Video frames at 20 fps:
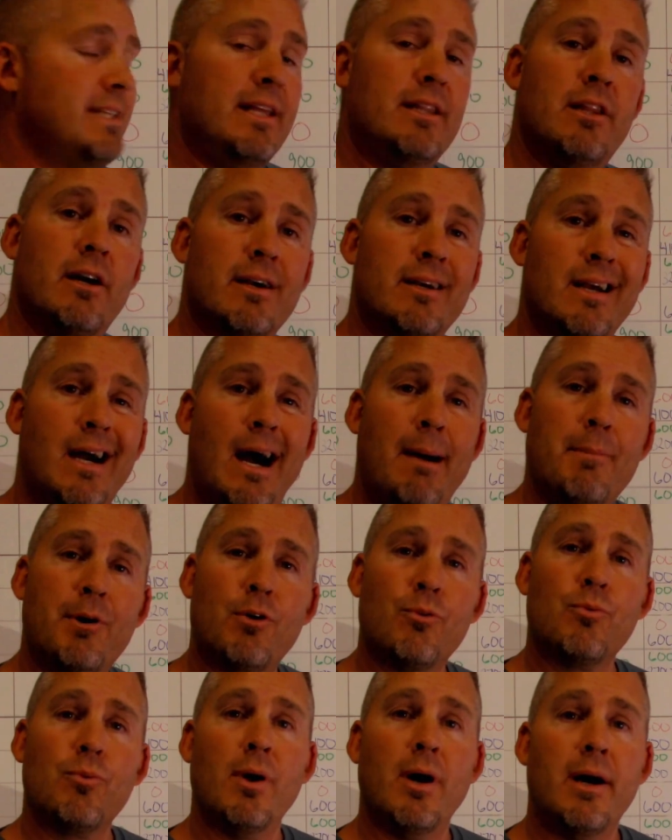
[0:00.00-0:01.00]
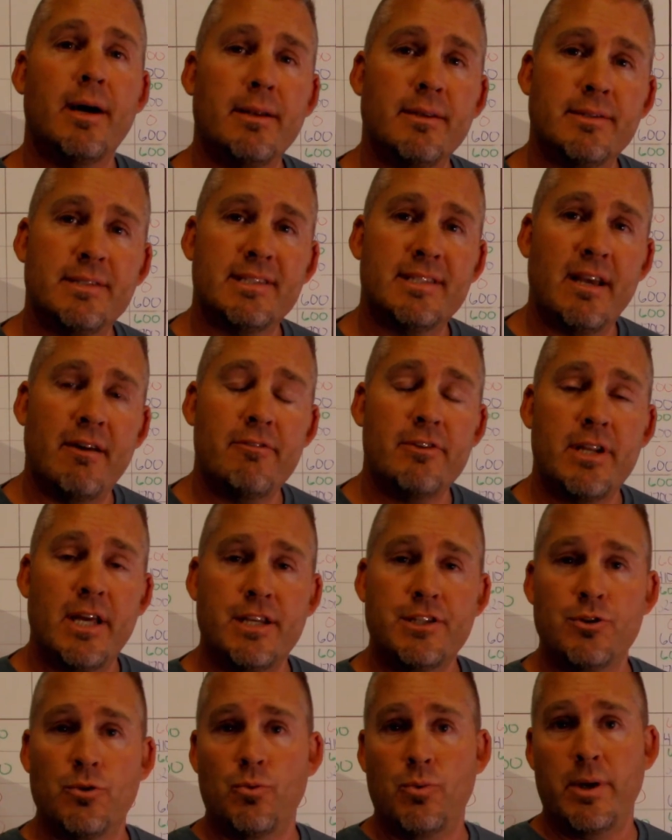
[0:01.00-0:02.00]
look, I'm going to run 7
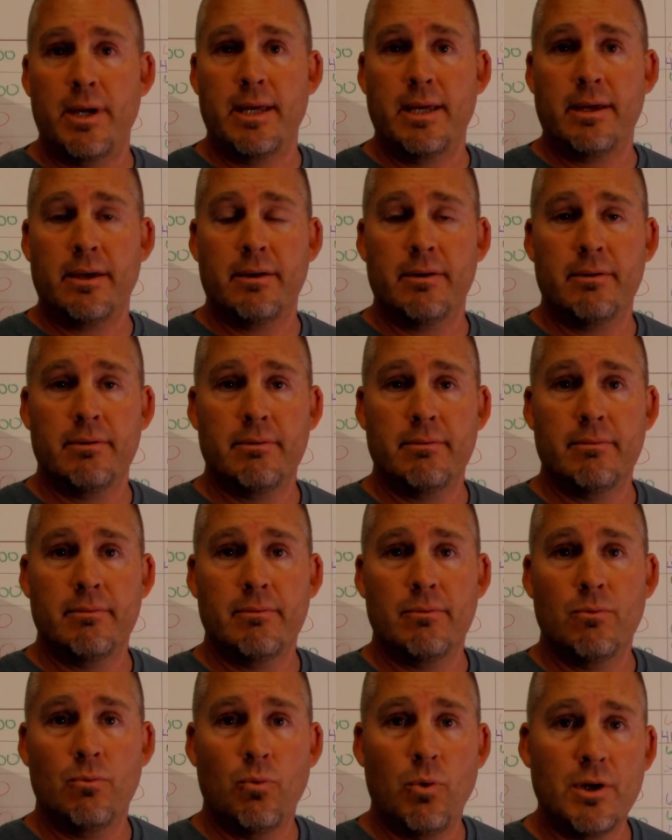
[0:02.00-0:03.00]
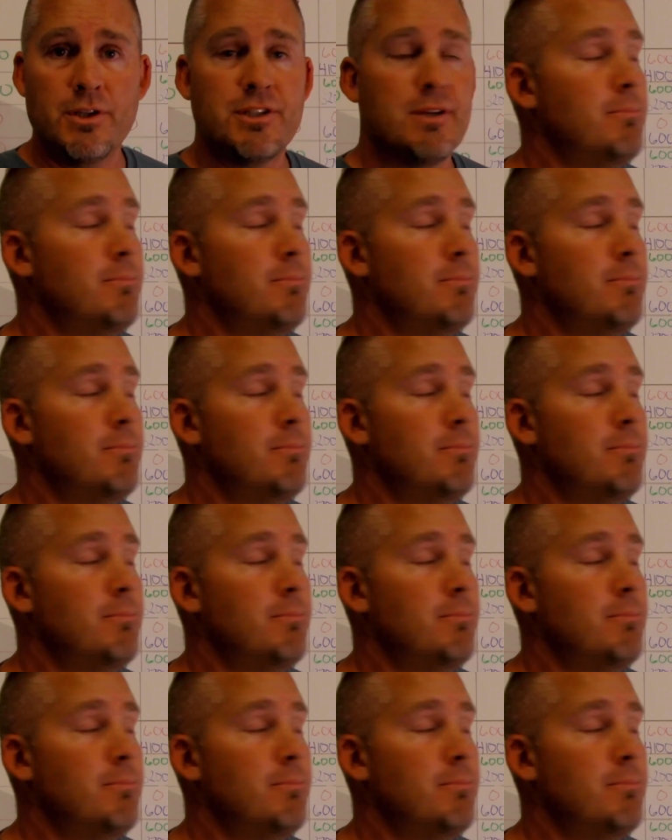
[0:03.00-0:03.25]
days a week, once a